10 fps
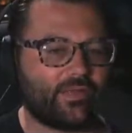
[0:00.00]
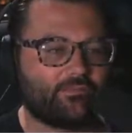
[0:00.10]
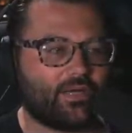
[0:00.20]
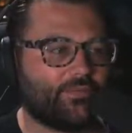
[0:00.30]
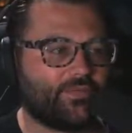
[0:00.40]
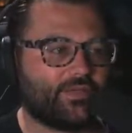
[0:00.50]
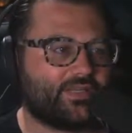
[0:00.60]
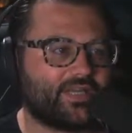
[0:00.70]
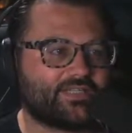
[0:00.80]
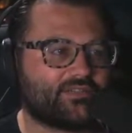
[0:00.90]
about that
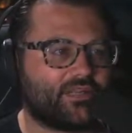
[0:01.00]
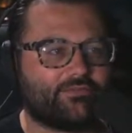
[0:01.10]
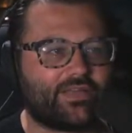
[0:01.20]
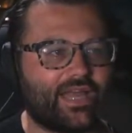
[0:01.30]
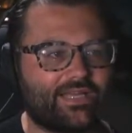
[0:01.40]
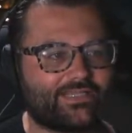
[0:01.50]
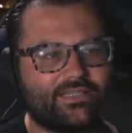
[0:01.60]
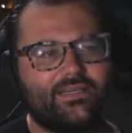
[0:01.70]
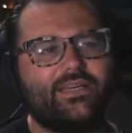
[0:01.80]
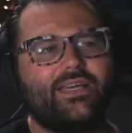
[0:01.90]
guest, so they have to ask.
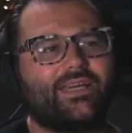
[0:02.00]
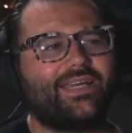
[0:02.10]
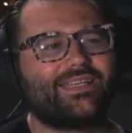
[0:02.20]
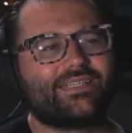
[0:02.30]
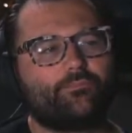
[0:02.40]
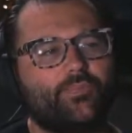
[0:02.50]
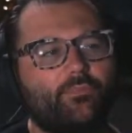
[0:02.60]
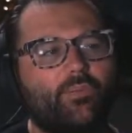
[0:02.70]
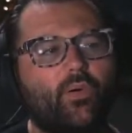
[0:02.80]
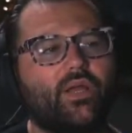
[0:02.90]
And I guess the
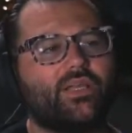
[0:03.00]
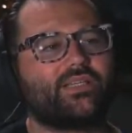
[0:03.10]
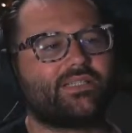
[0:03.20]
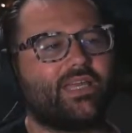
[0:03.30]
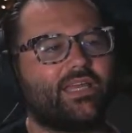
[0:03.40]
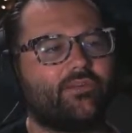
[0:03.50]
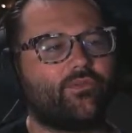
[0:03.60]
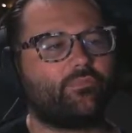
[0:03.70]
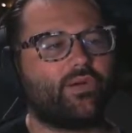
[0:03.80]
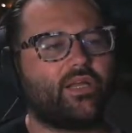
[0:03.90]
point is, like, if you
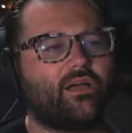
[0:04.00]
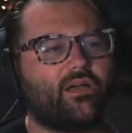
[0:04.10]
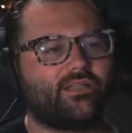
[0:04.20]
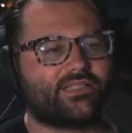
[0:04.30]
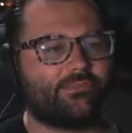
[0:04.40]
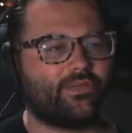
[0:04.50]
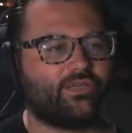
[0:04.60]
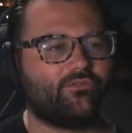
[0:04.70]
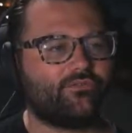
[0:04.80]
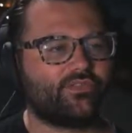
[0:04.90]
bring on somebody
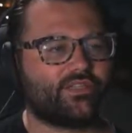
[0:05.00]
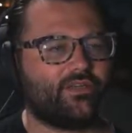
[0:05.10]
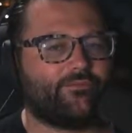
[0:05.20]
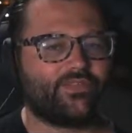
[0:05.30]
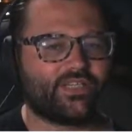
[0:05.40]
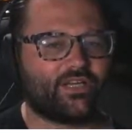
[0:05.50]
who's... If it's like